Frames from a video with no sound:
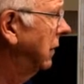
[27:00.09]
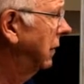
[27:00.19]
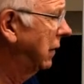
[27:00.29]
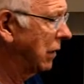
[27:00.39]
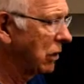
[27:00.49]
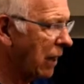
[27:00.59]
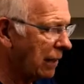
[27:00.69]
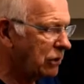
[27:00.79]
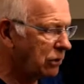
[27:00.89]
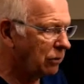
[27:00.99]
that's
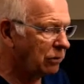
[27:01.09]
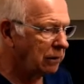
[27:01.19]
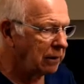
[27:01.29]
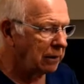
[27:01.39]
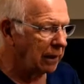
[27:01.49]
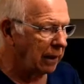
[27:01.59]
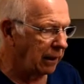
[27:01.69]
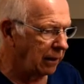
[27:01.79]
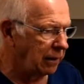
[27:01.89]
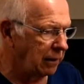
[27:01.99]
hostile,
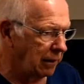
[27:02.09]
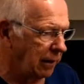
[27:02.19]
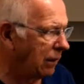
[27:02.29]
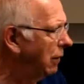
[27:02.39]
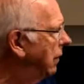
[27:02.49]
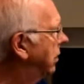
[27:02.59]
and this